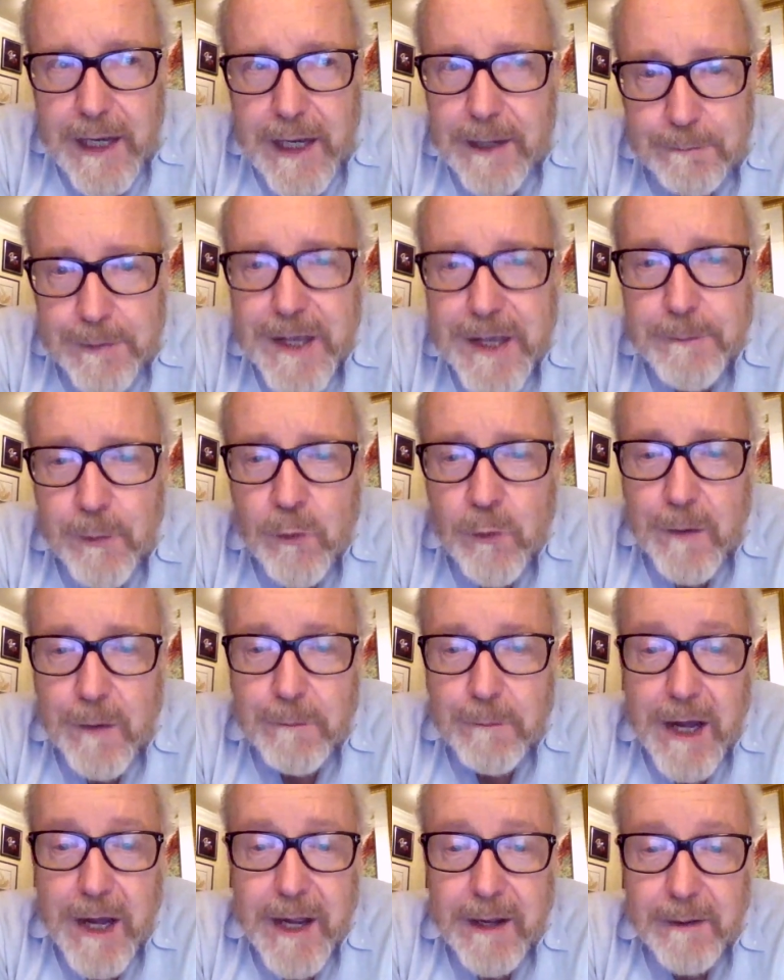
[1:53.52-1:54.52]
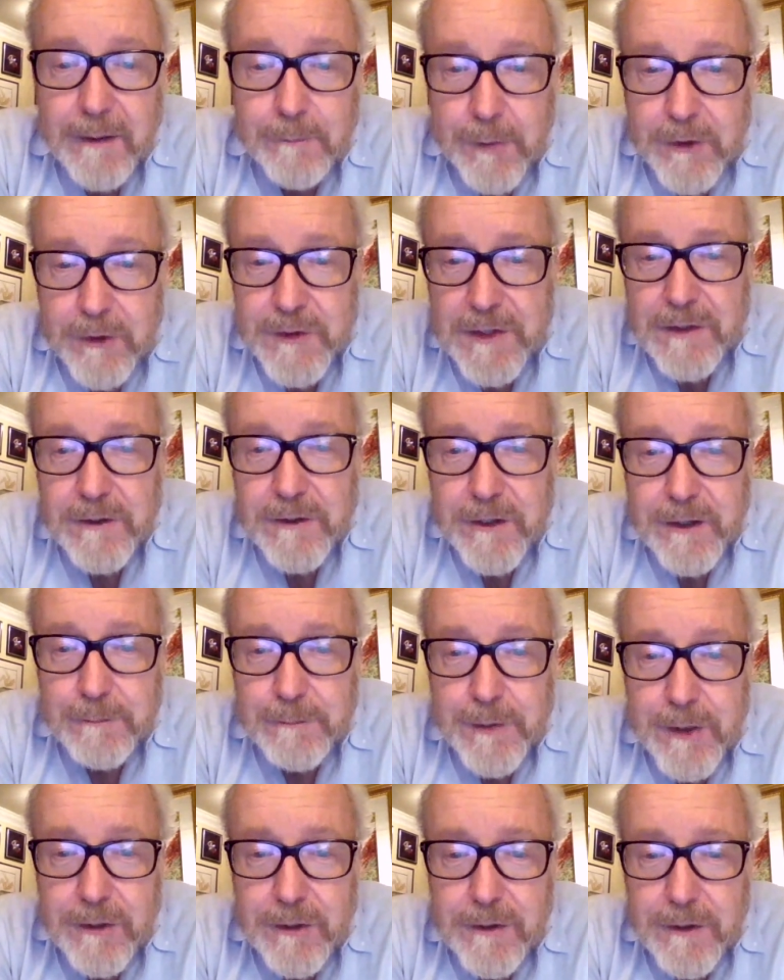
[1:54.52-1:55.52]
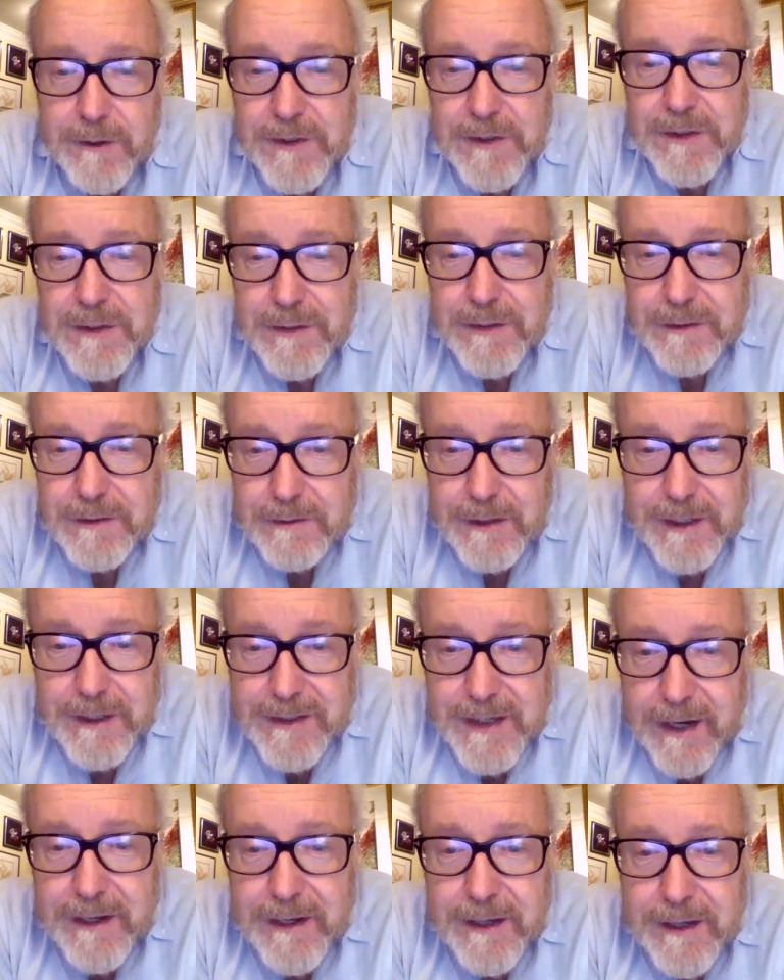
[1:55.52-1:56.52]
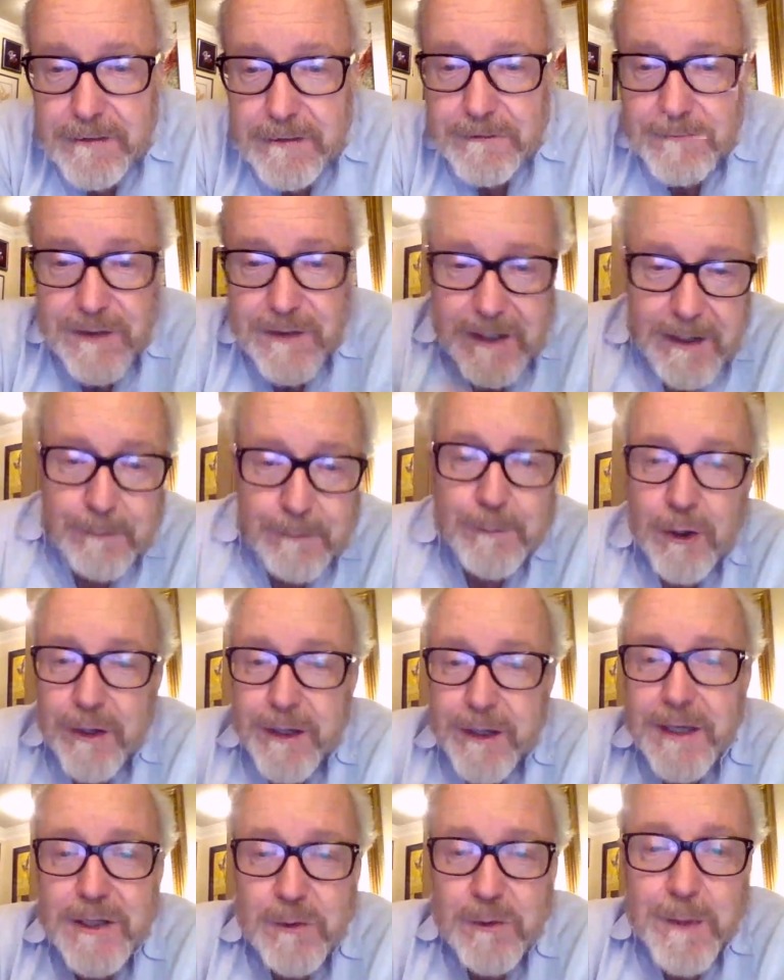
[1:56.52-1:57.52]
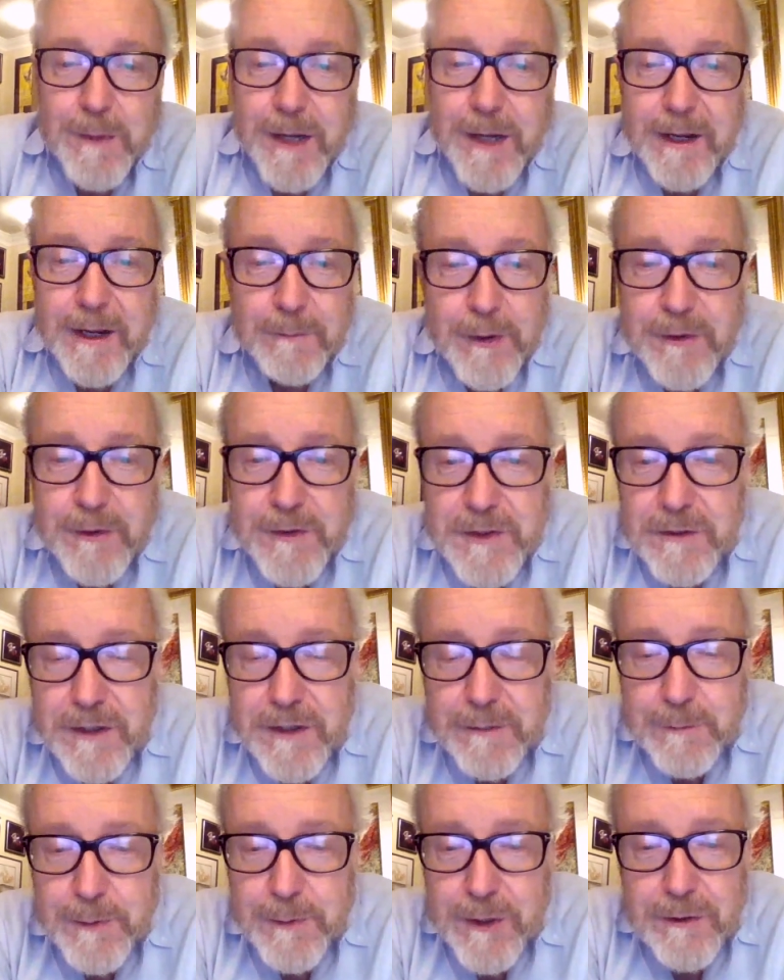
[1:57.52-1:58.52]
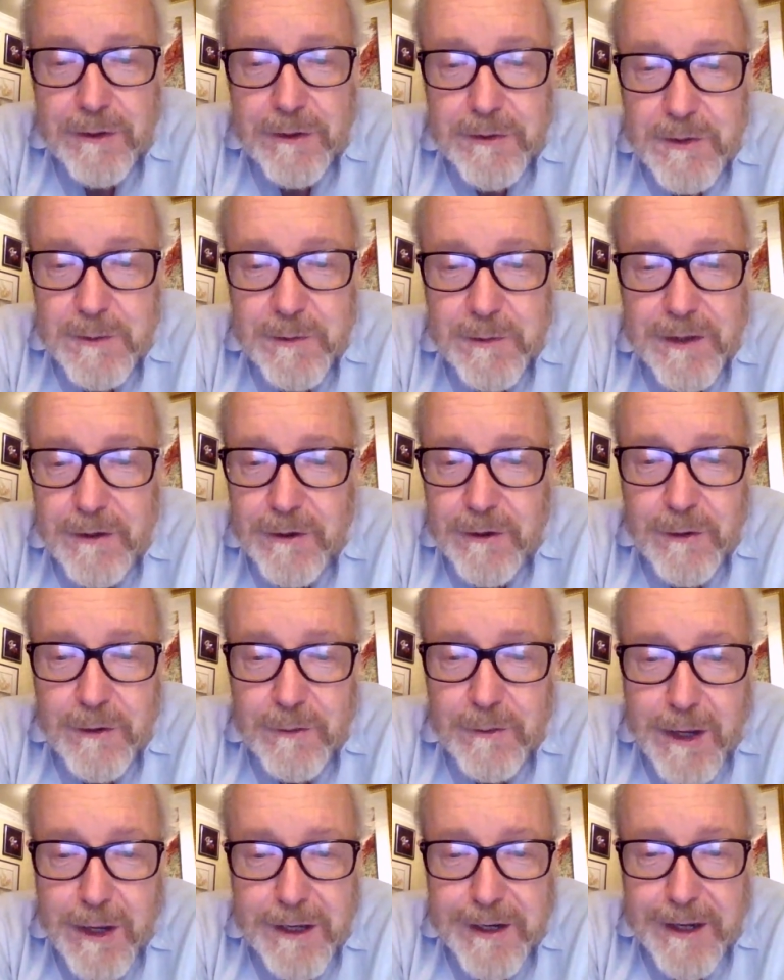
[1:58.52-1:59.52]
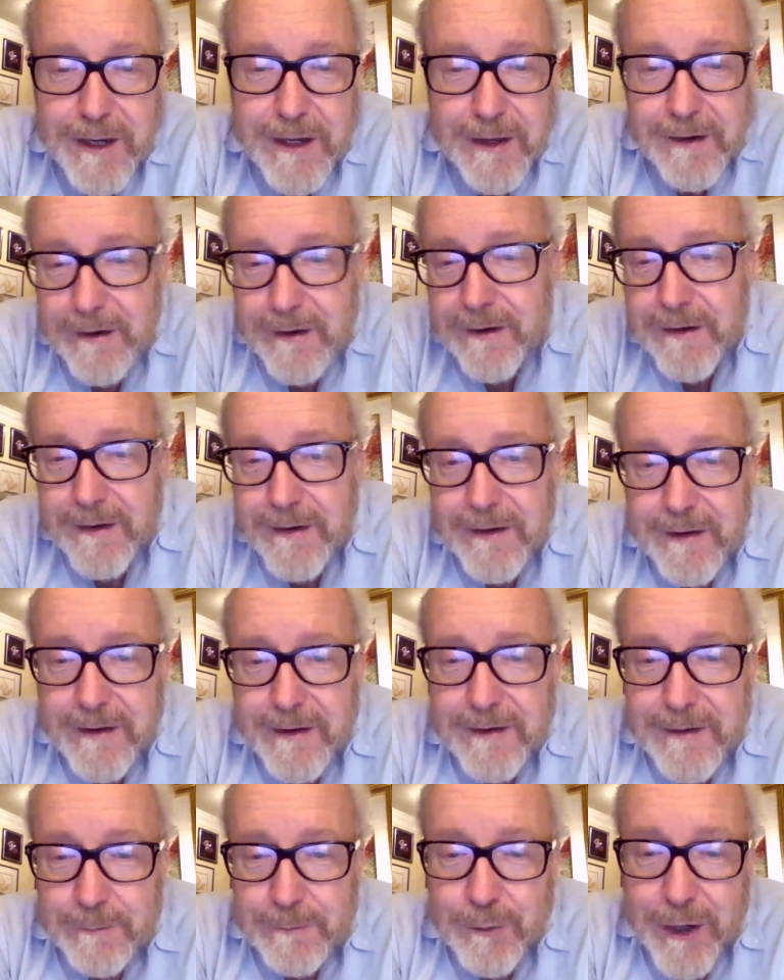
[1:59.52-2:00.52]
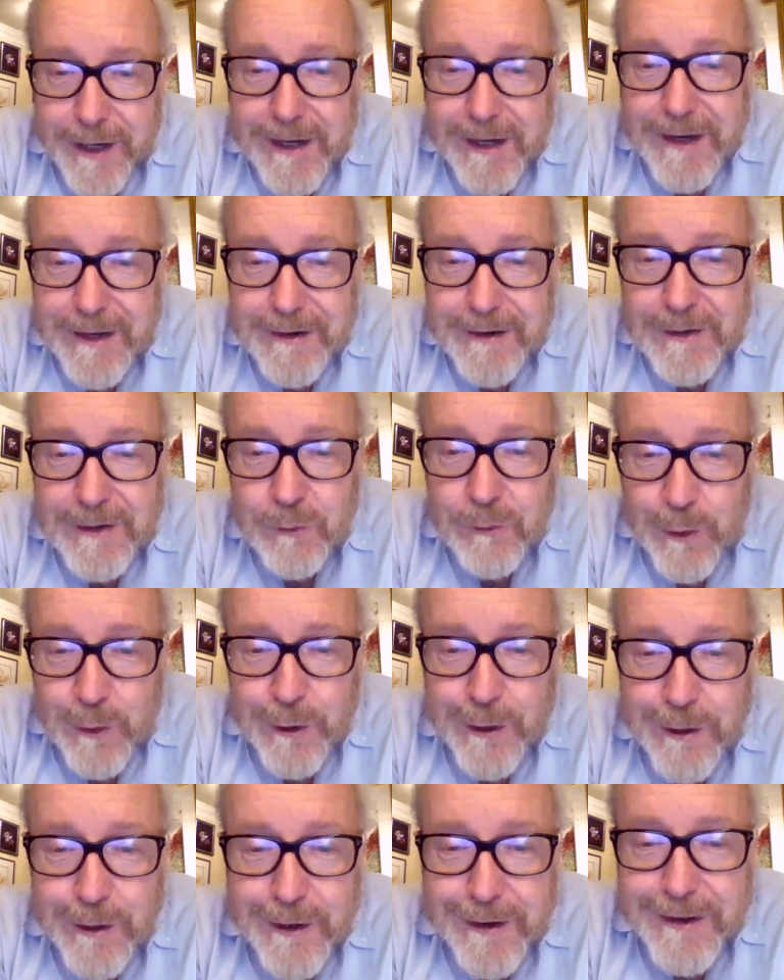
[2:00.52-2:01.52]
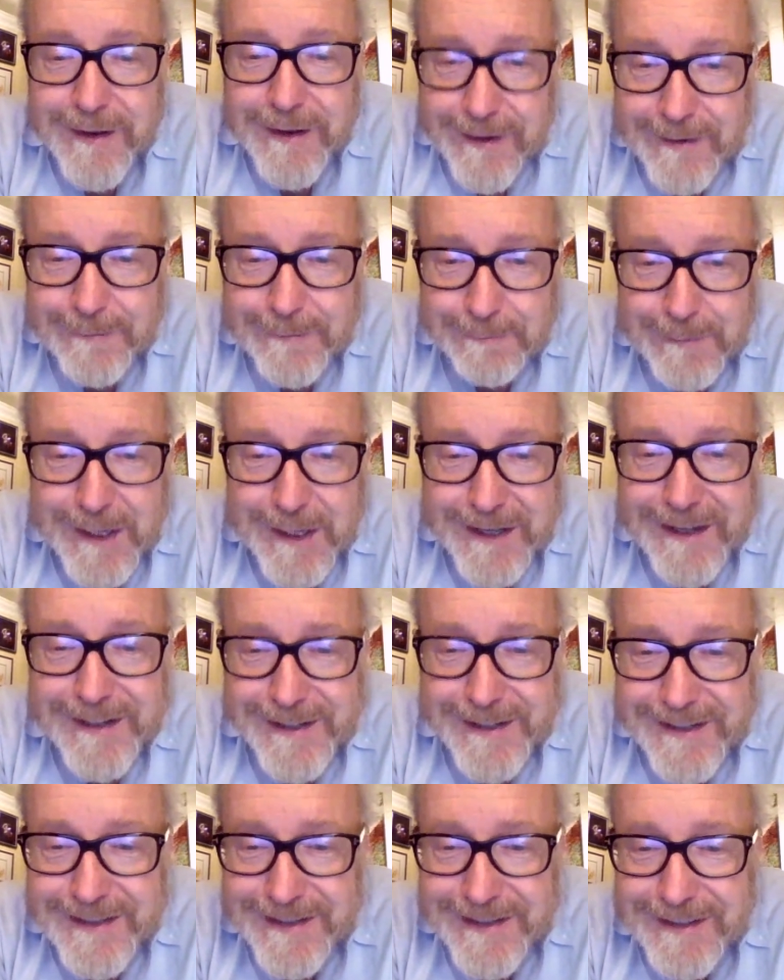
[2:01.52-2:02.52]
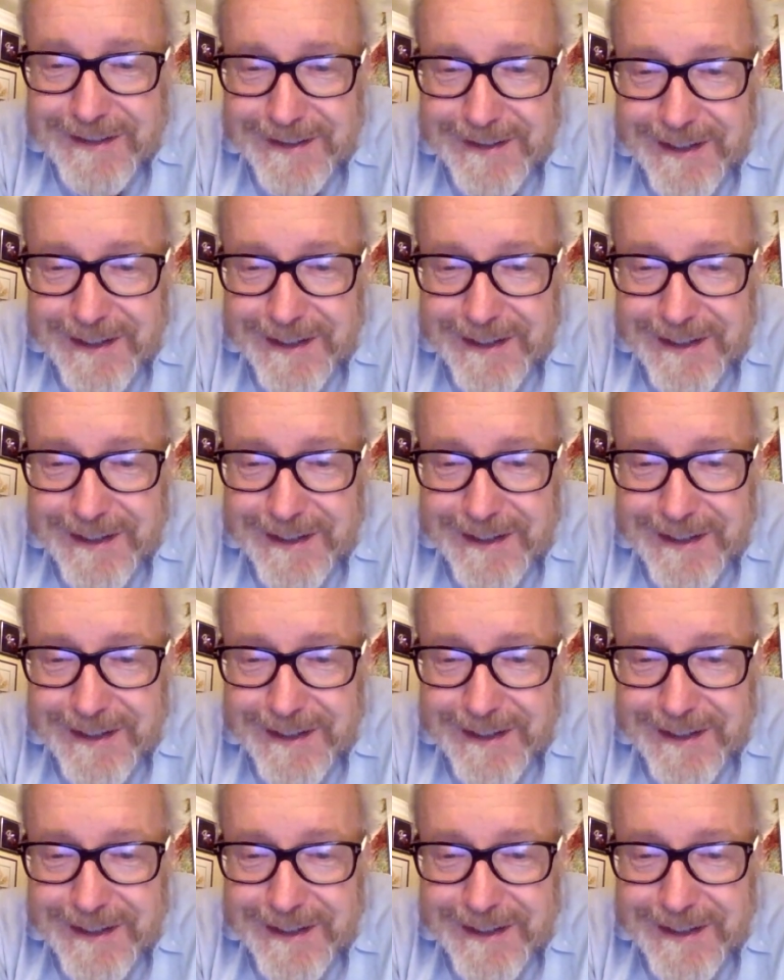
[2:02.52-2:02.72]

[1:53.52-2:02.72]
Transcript: And people were buying personal computers, executives and employees were buying personal computers with their own money to bring it into work because